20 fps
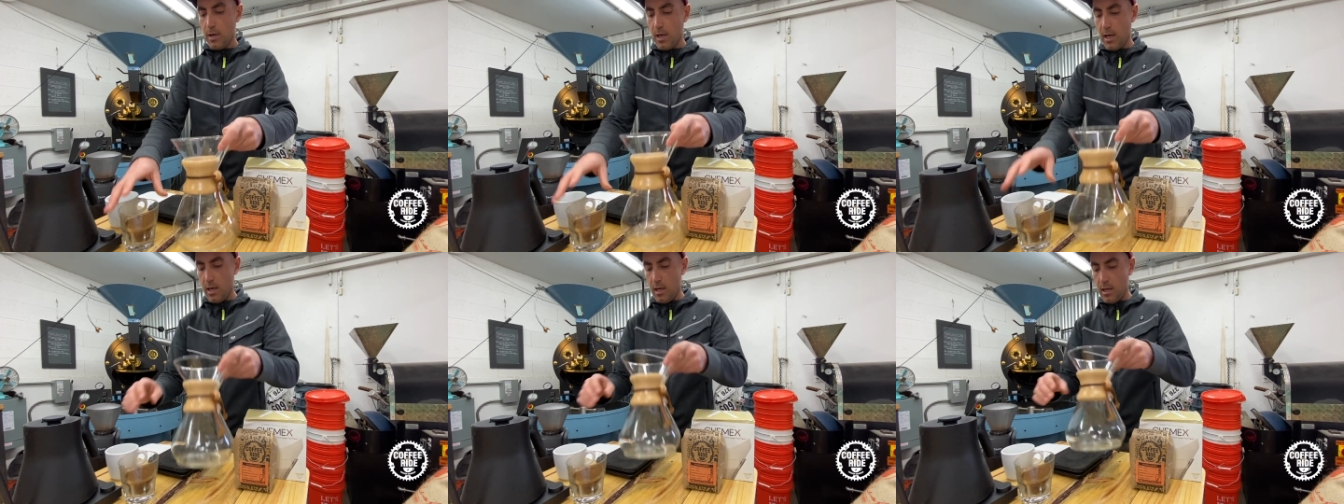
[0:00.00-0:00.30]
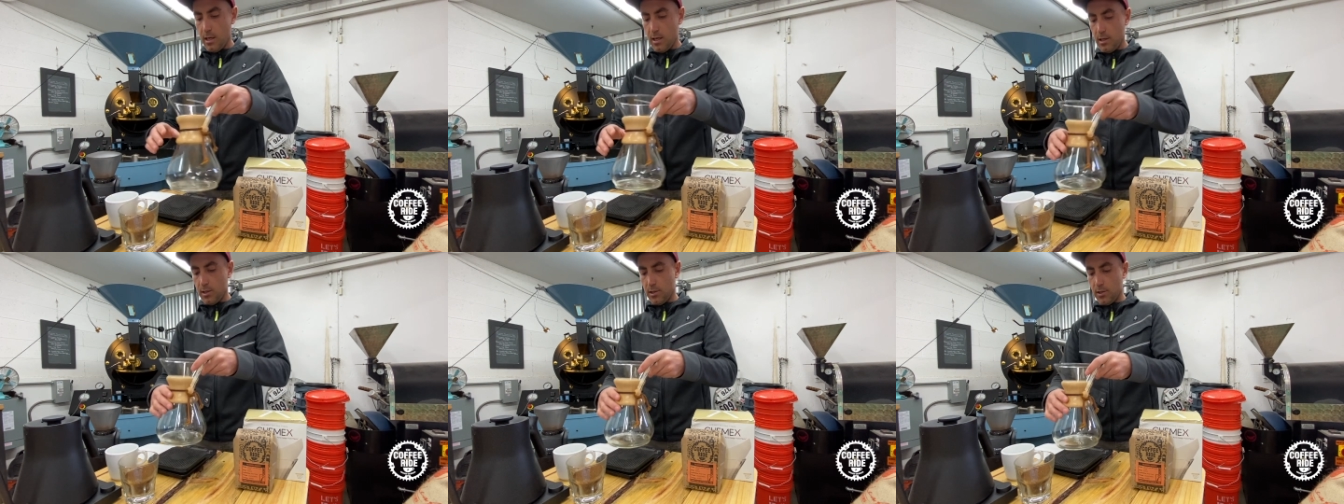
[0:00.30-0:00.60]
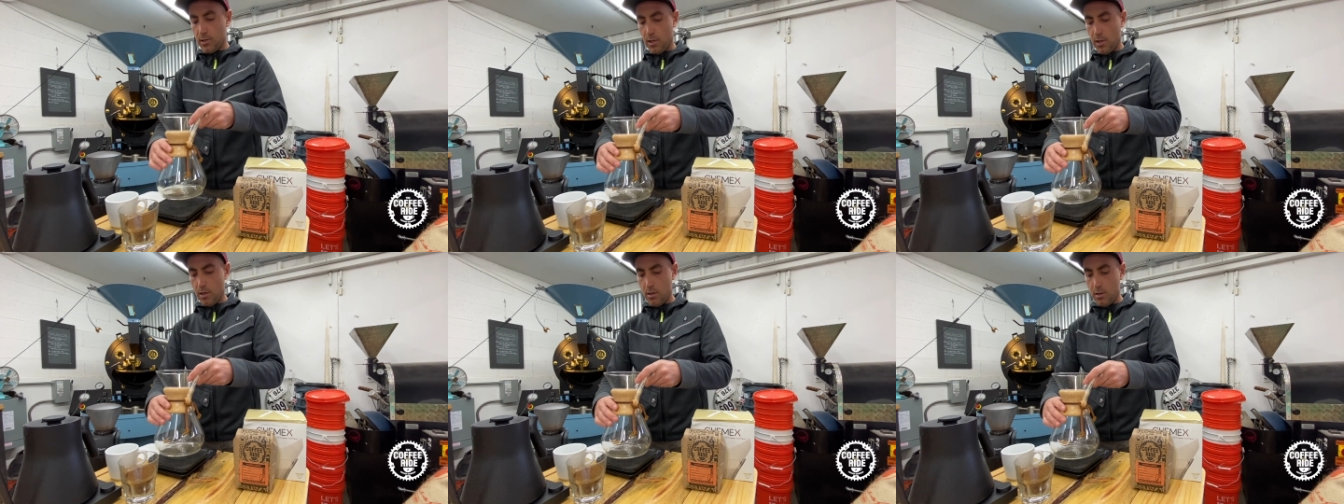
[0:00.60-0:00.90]

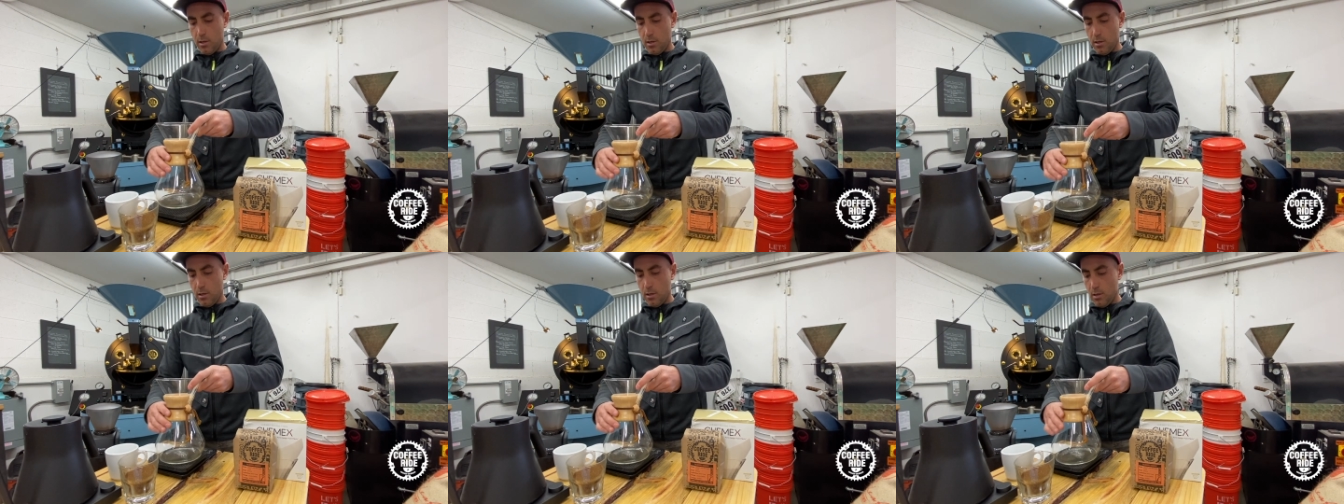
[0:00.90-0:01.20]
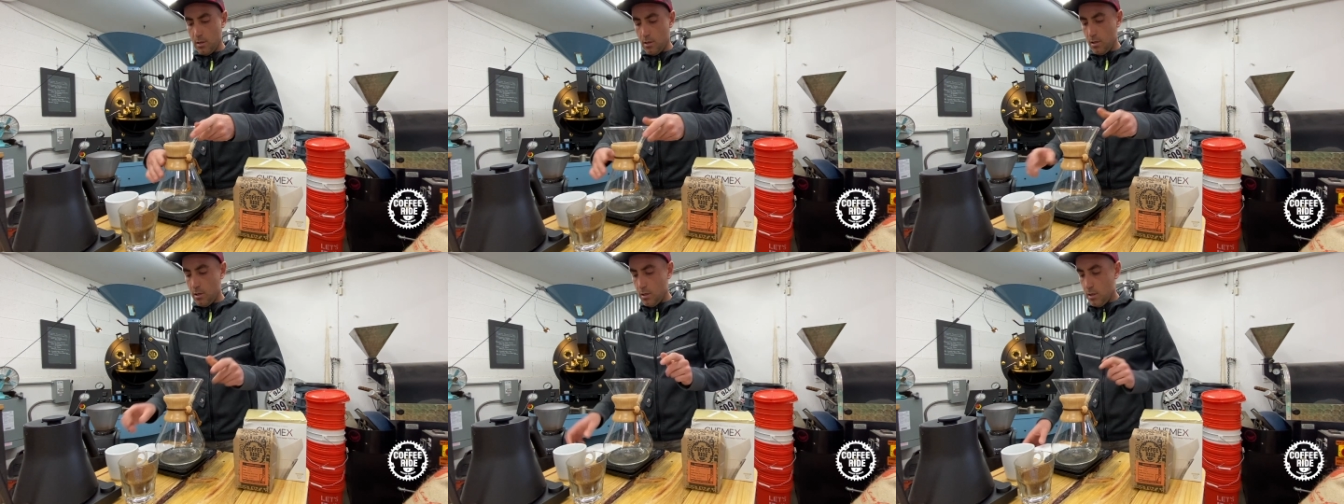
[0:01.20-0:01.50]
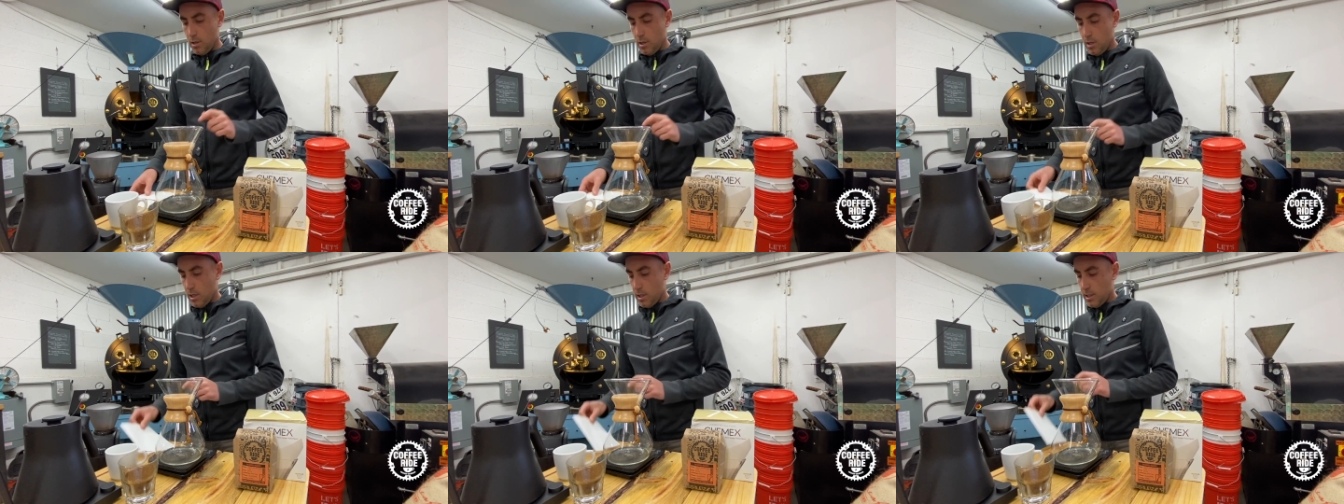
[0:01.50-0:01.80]
is
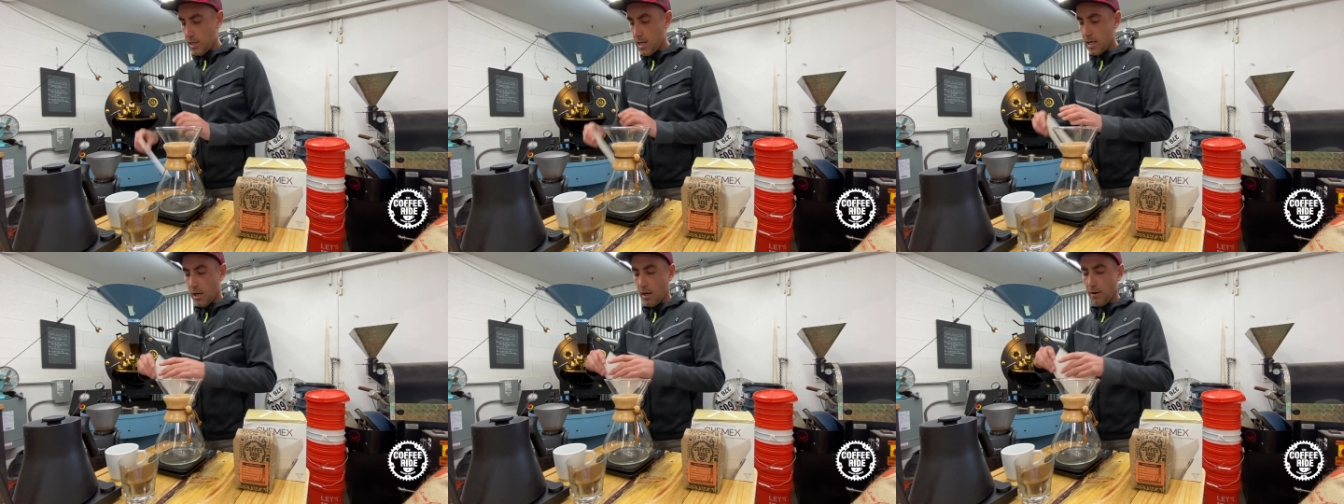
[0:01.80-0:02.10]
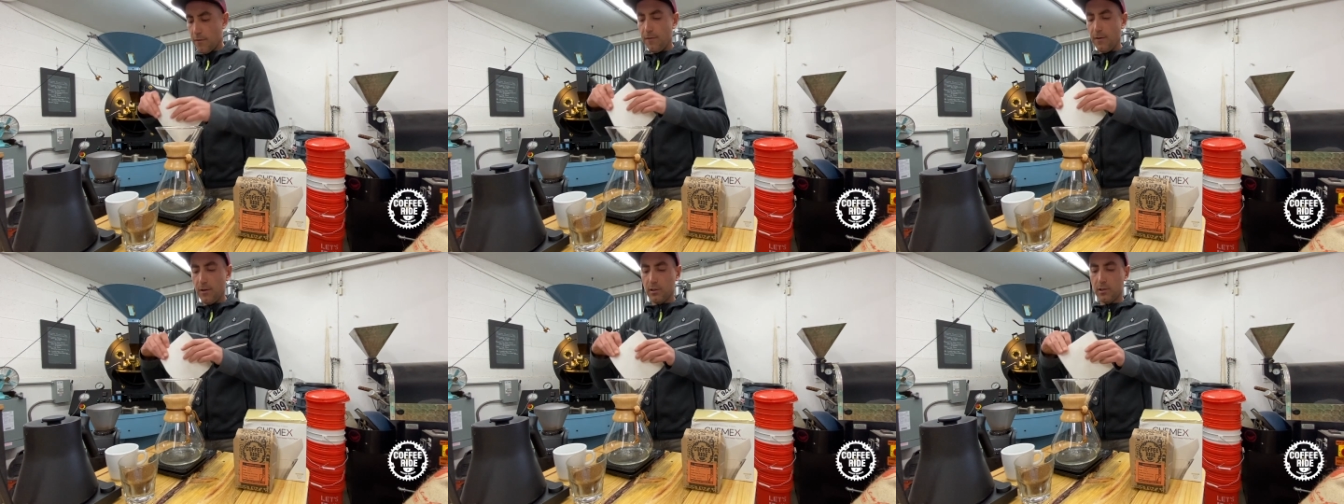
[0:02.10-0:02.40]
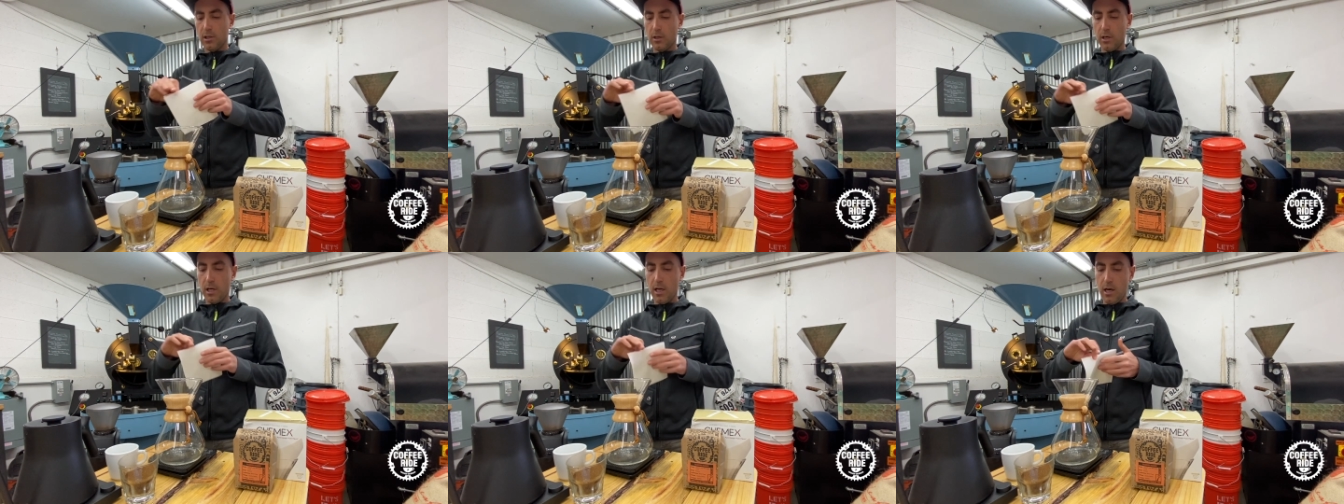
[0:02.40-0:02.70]
take our
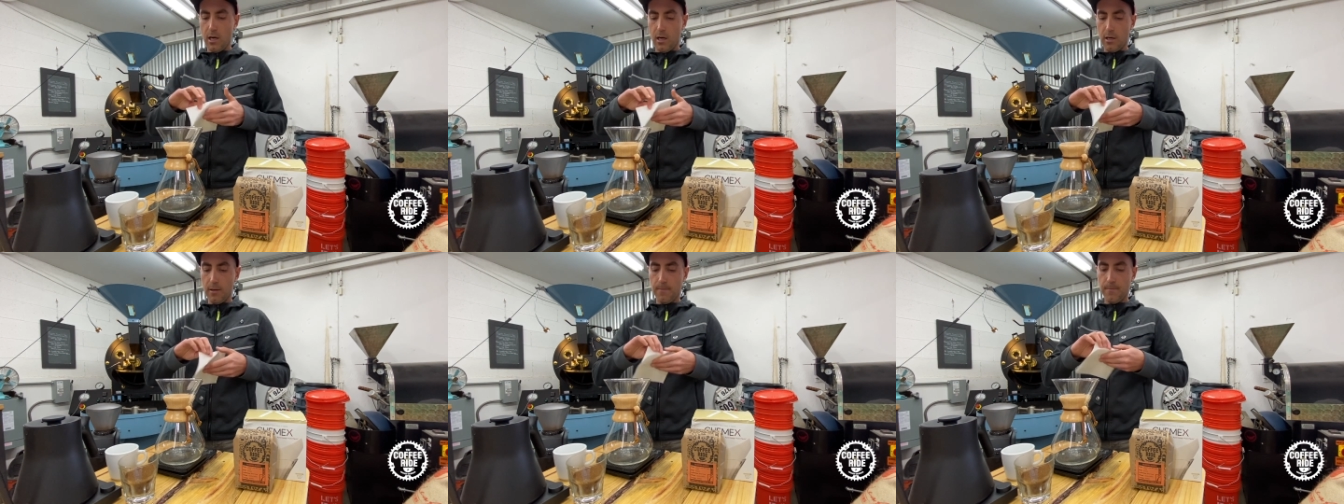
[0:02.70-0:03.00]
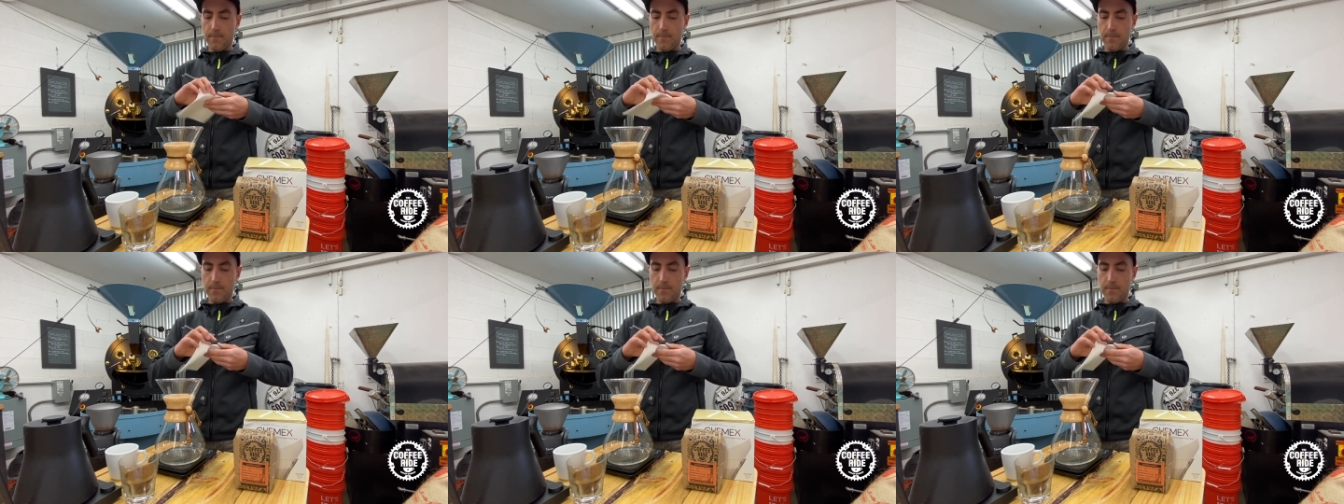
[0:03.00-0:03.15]
filter here,